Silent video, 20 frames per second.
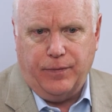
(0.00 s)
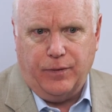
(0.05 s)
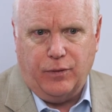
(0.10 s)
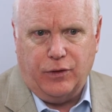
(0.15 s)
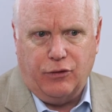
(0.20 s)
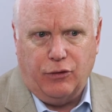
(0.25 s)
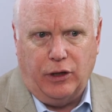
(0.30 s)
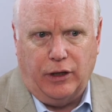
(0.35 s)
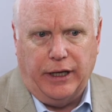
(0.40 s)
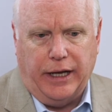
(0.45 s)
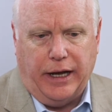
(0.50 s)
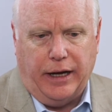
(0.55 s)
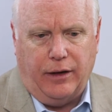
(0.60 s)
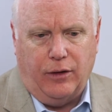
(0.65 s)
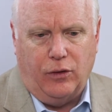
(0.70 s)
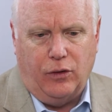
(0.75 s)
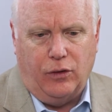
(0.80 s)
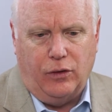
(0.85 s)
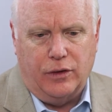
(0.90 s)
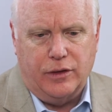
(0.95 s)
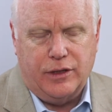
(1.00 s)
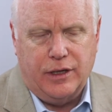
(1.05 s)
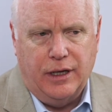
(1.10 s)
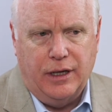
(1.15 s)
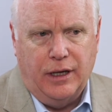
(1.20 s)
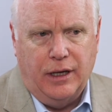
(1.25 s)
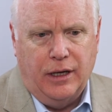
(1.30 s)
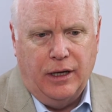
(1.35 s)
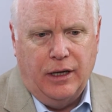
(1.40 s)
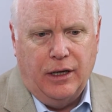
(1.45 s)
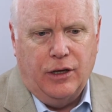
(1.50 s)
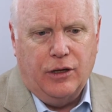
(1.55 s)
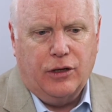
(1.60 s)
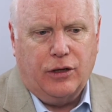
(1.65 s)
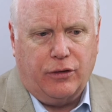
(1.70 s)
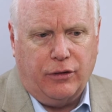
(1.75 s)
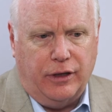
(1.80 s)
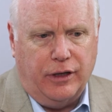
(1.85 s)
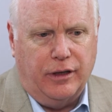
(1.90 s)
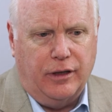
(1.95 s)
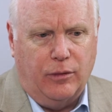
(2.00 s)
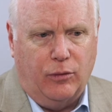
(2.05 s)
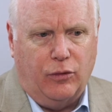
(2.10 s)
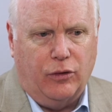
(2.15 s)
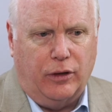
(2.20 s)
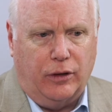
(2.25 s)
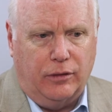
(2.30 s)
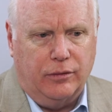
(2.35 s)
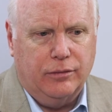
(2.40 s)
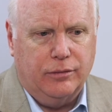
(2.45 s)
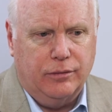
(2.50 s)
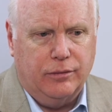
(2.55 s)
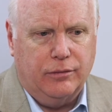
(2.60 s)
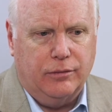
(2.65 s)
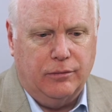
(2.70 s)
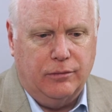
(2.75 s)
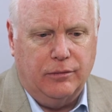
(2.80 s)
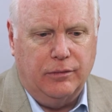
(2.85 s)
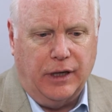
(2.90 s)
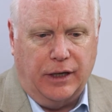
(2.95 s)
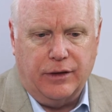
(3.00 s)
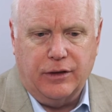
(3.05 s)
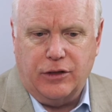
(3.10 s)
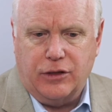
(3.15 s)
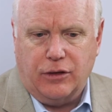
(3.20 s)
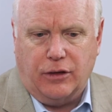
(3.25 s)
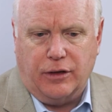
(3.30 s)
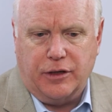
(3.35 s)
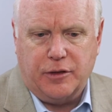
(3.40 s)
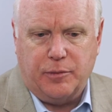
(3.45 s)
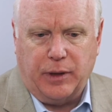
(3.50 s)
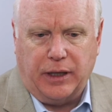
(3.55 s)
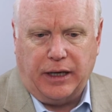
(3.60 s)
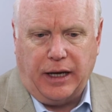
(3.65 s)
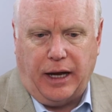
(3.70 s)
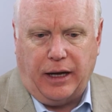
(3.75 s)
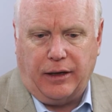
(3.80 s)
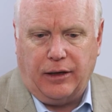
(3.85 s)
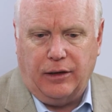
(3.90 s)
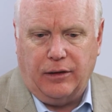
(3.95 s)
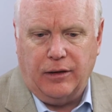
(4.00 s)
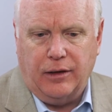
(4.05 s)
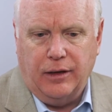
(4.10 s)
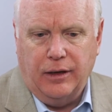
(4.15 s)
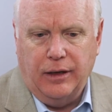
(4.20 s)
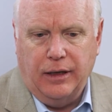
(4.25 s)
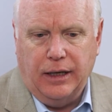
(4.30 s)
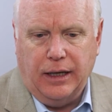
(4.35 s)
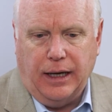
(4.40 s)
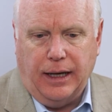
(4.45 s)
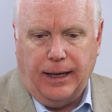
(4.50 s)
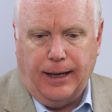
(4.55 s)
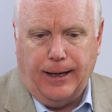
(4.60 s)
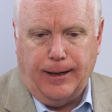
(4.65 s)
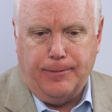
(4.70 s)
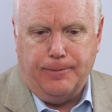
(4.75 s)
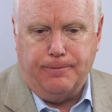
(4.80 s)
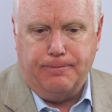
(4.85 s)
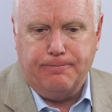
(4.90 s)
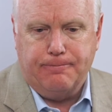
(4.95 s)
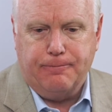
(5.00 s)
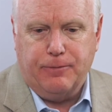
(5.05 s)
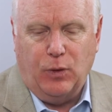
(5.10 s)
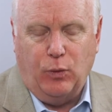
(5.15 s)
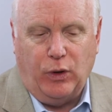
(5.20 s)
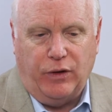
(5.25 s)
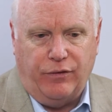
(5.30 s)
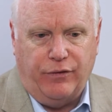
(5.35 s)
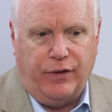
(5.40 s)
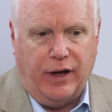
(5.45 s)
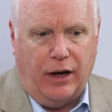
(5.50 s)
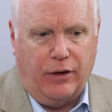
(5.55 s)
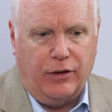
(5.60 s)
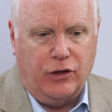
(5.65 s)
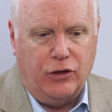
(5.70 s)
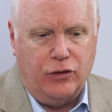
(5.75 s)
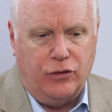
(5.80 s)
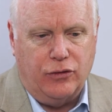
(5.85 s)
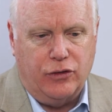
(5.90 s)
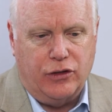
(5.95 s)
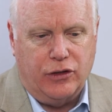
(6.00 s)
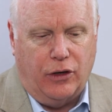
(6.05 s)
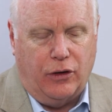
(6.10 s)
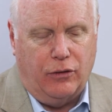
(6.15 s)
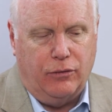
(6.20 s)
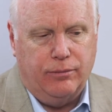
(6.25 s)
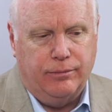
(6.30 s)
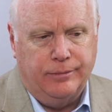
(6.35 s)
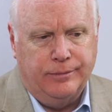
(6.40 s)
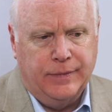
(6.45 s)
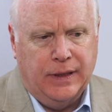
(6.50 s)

We drilled 9 holes. 3 of them were nothing short of spectacular. We've found a new zone.